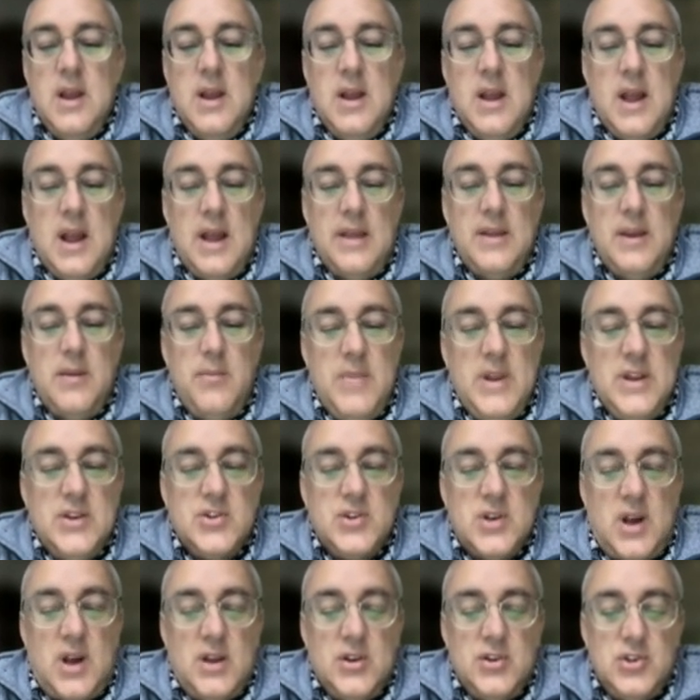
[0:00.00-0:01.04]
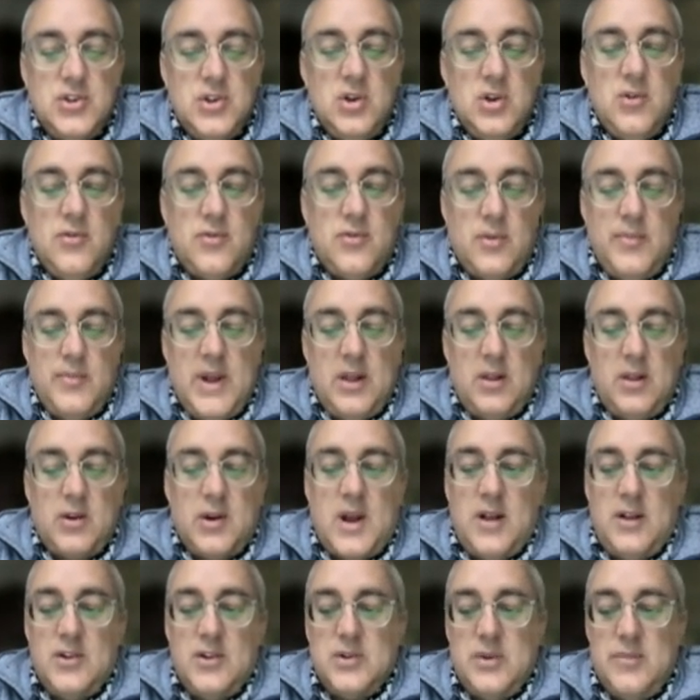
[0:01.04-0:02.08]
And then Min-Shan Xu from Baylor
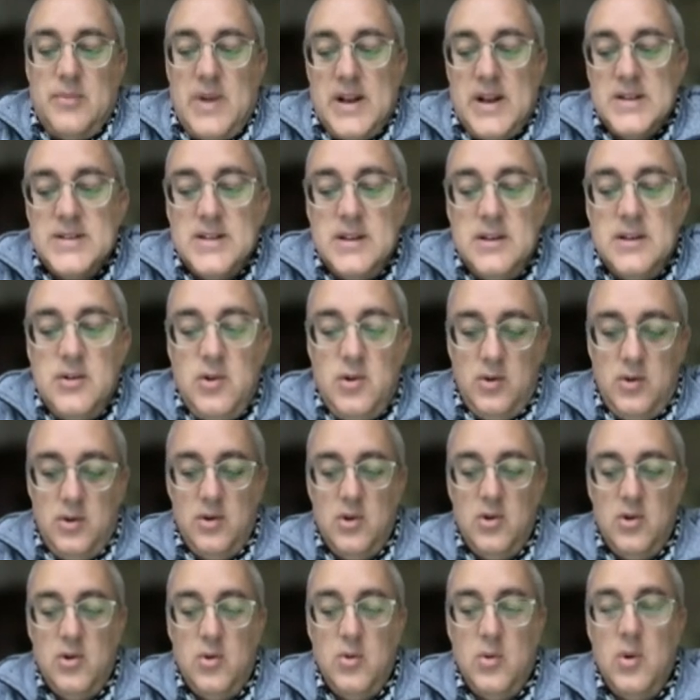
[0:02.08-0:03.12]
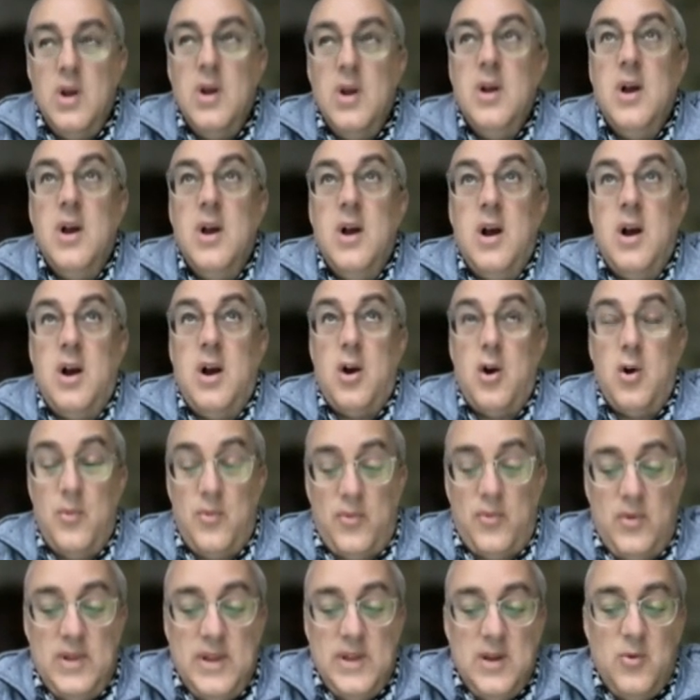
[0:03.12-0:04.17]
College of Medicine, who
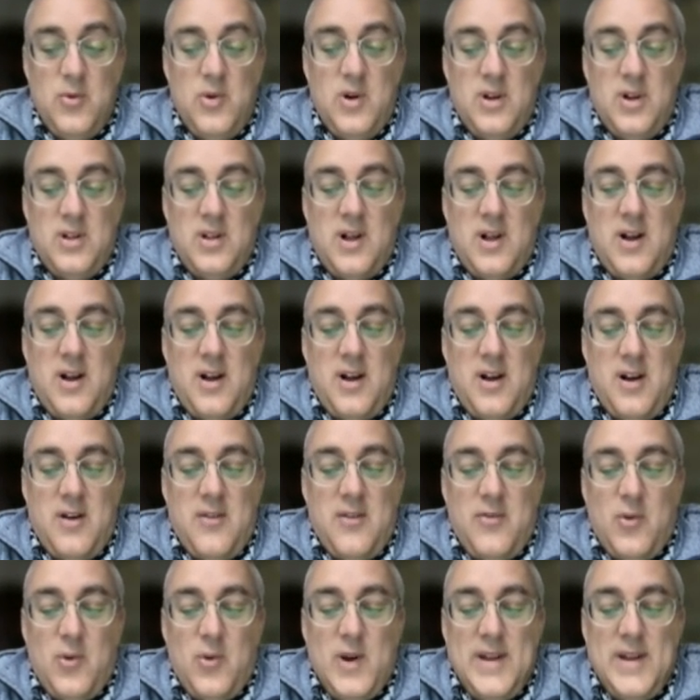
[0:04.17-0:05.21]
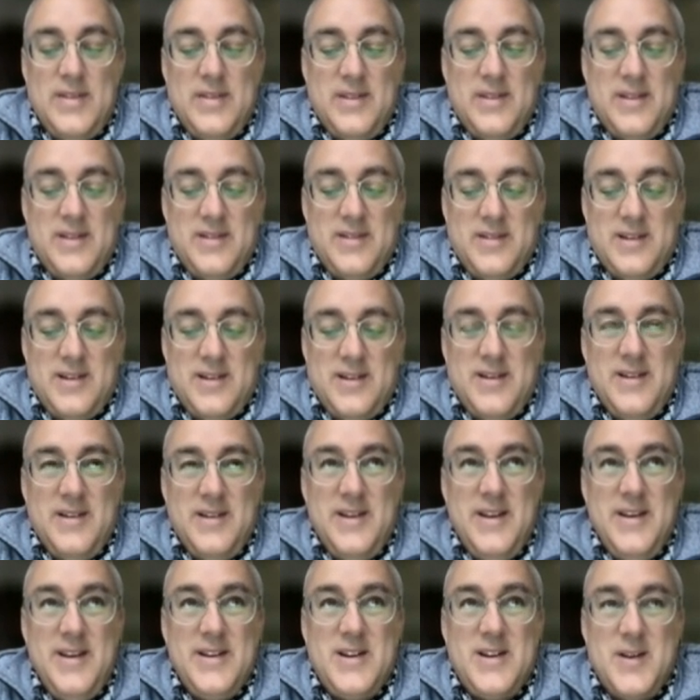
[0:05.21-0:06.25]
hopefully will avoid the
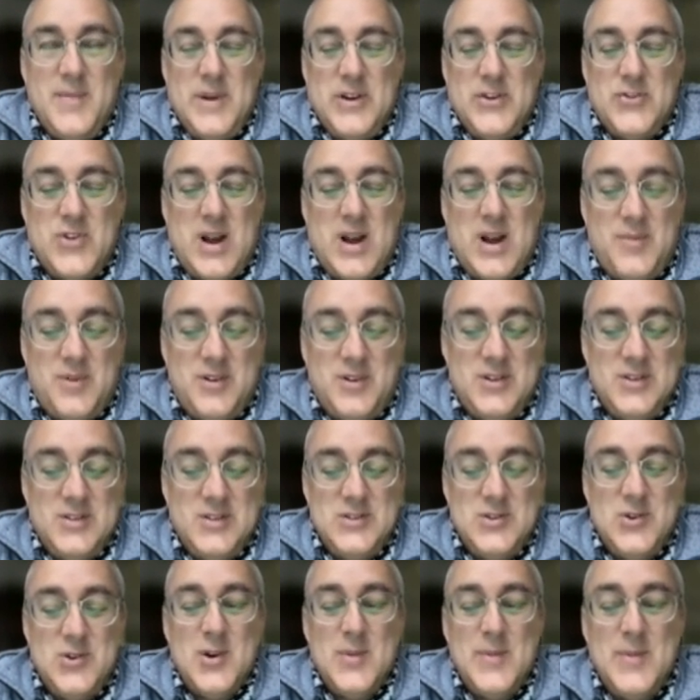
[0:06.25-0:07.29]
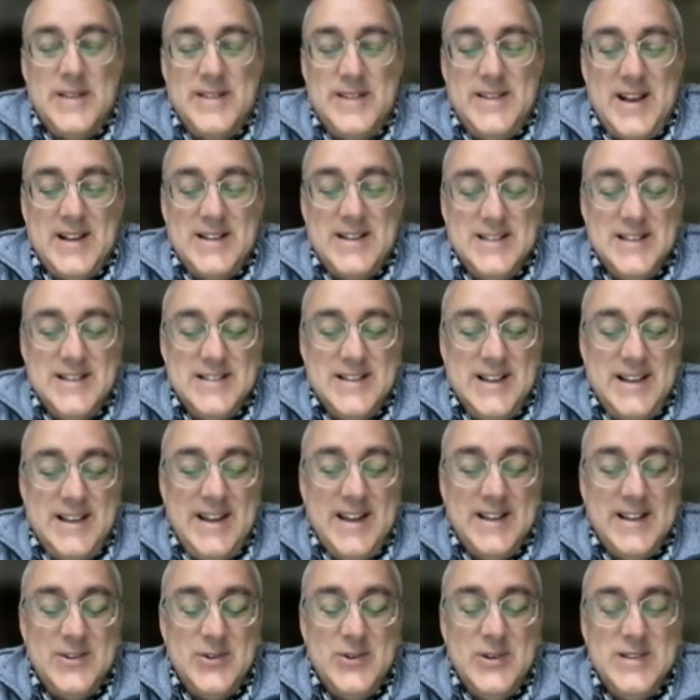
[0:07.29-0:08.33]
incoming tropical storm in Texas and
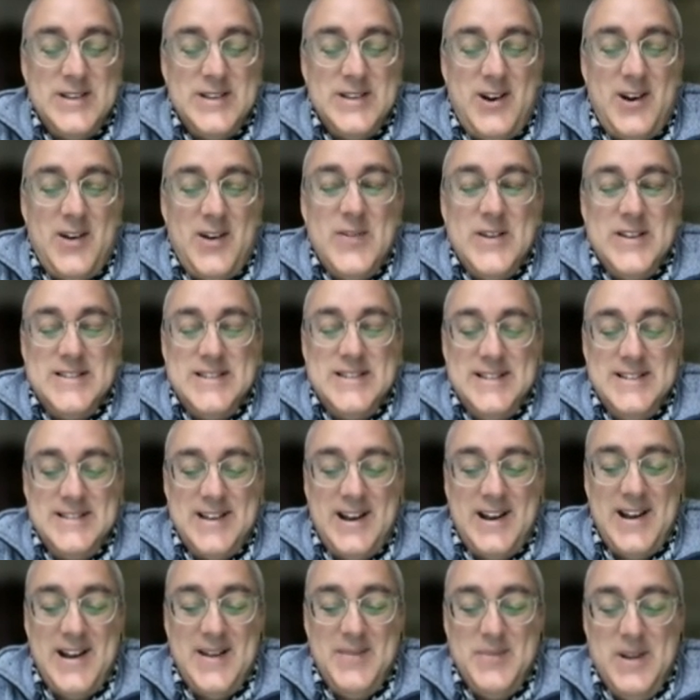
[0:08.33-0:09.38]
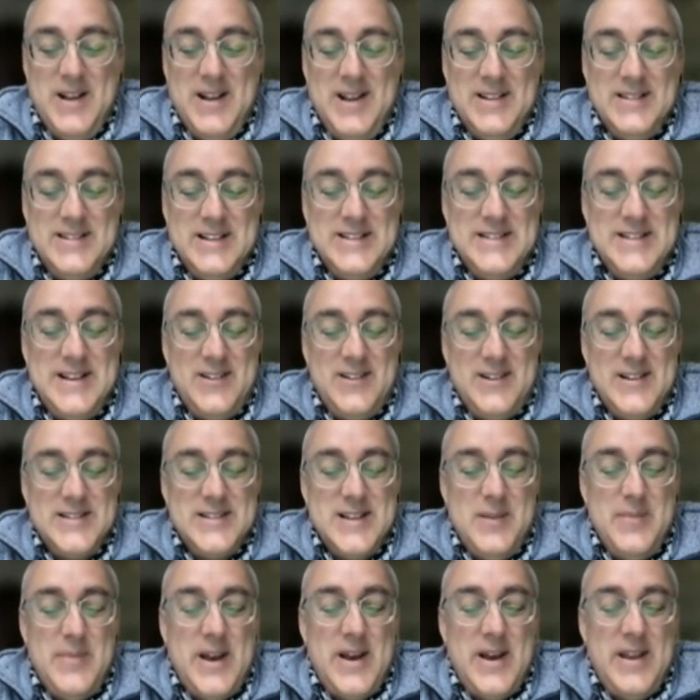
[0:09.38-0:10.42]
get to his office in time to tell us
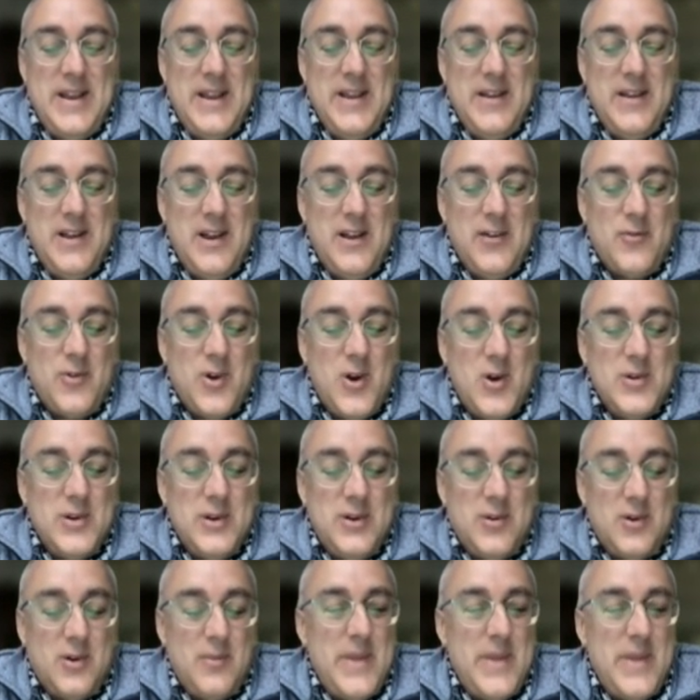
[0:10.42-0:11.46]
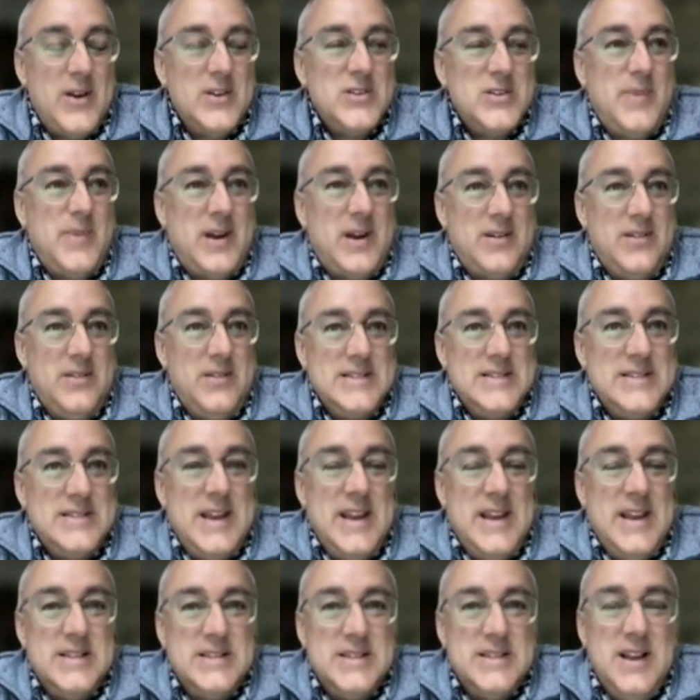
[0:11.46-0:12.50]
about a rodent or a mouse model, in this
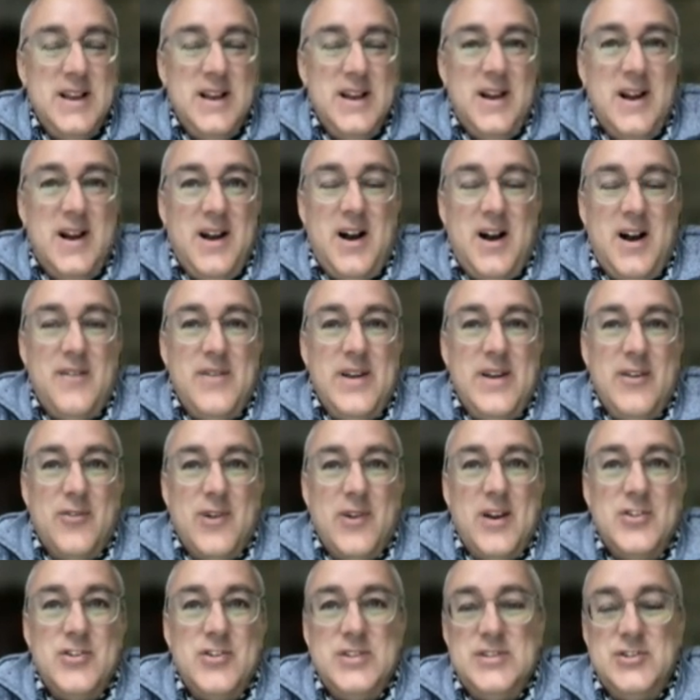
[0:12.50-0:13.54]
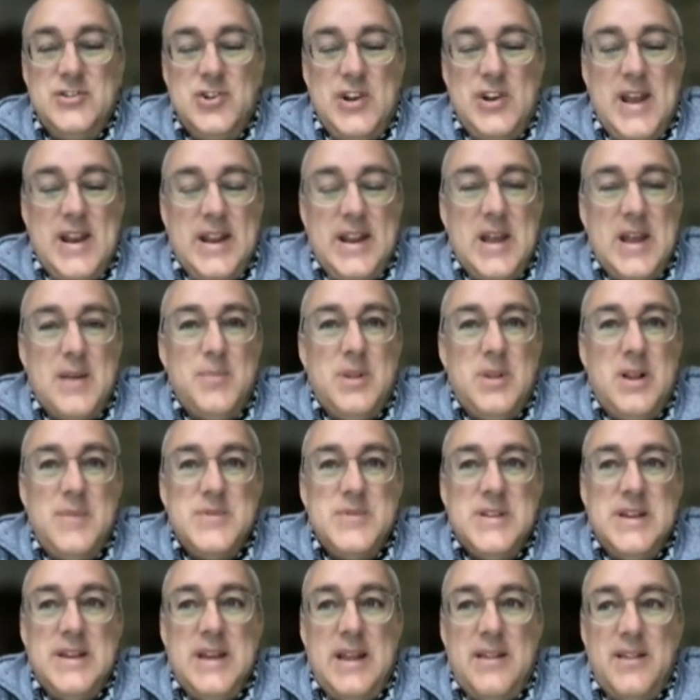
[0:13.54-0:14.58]
case, of a rare genetic
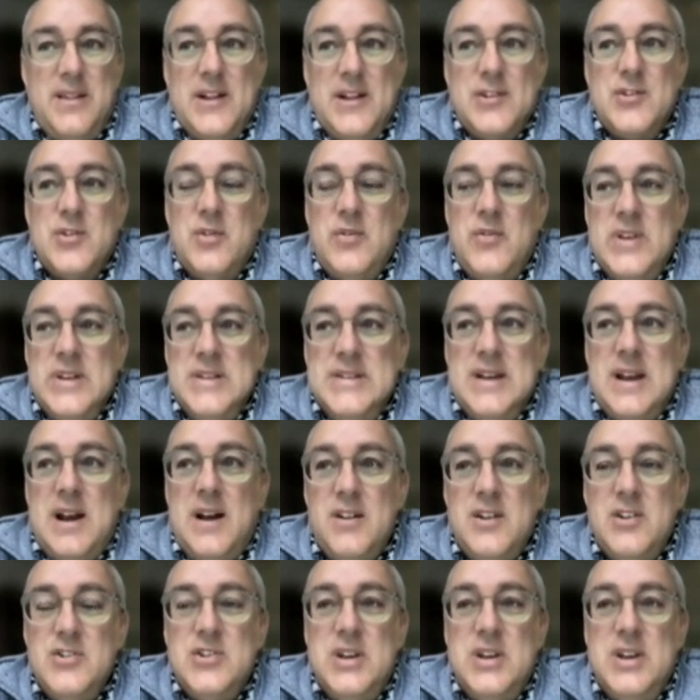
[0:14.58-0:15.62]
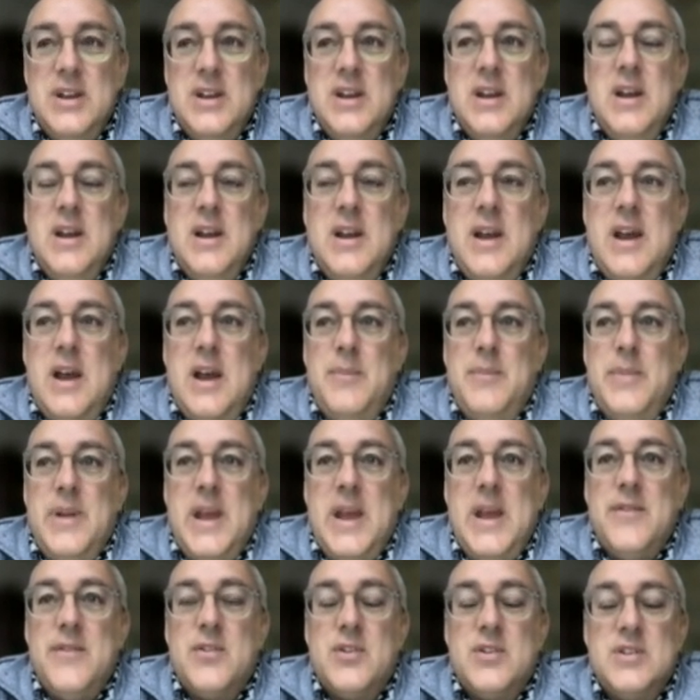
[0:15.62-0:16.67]
epilepsy and electrophysiology and
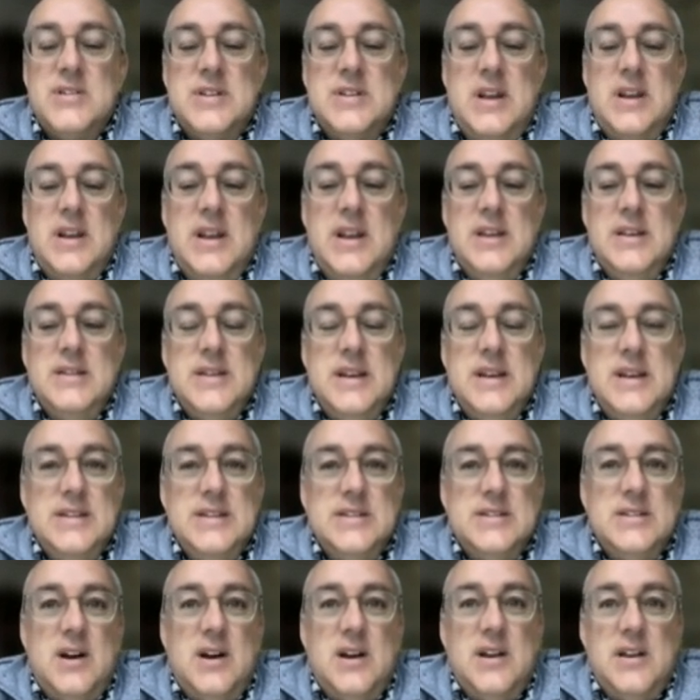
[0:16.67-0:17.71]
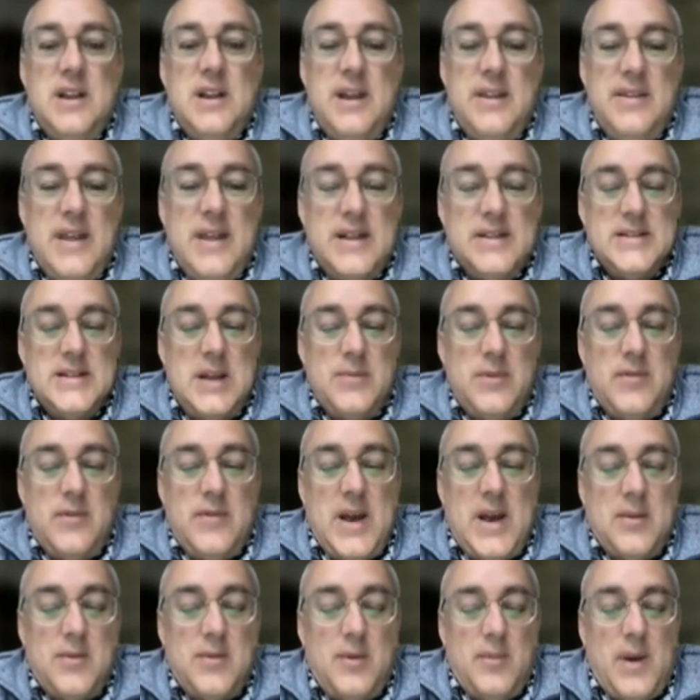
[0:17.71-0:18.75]
behavioral studies he's done in that type of
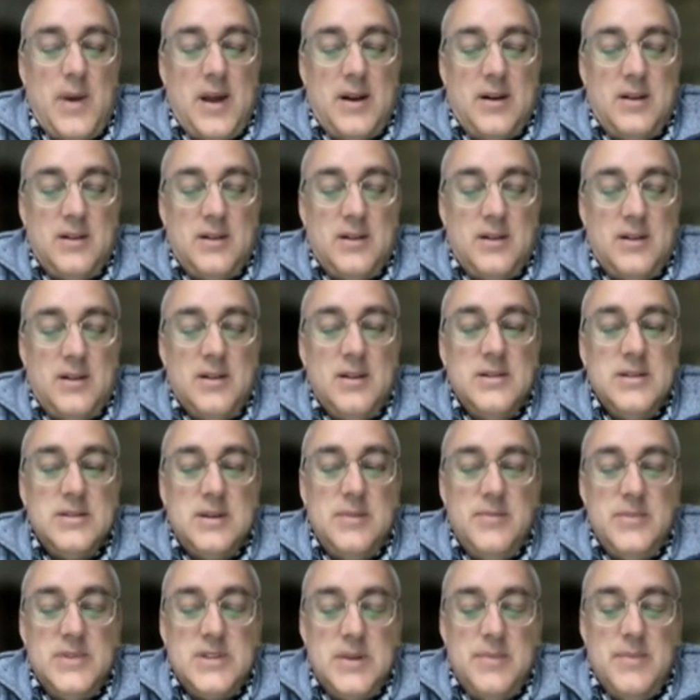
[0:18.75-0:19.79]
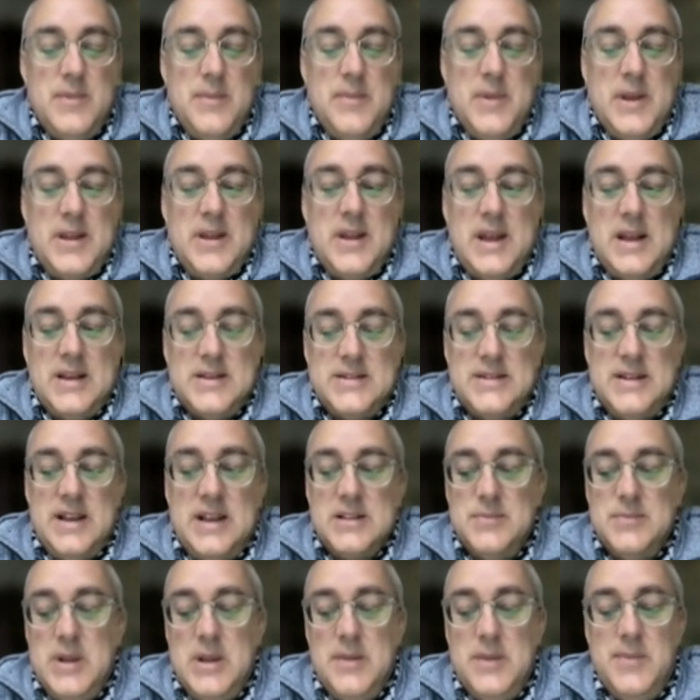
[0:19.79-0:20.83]
animal model to mimic
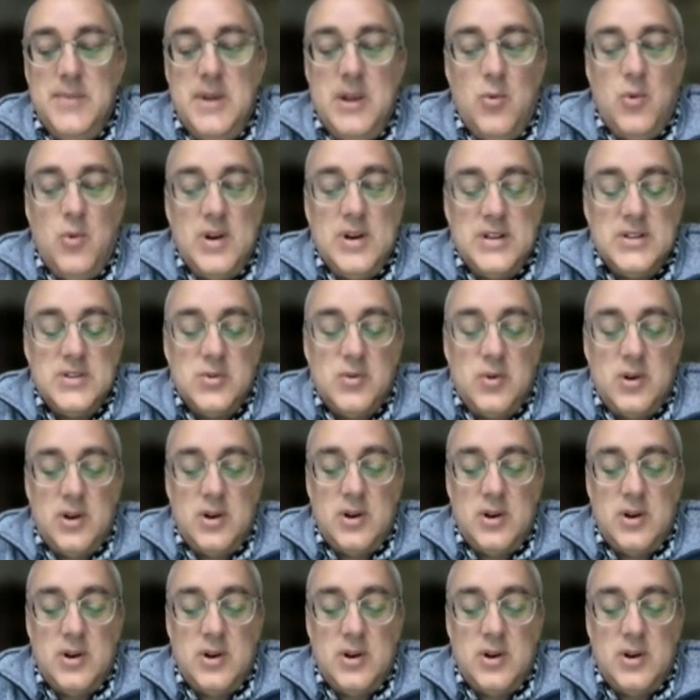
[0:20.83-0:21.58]
SCXBP1 disorder.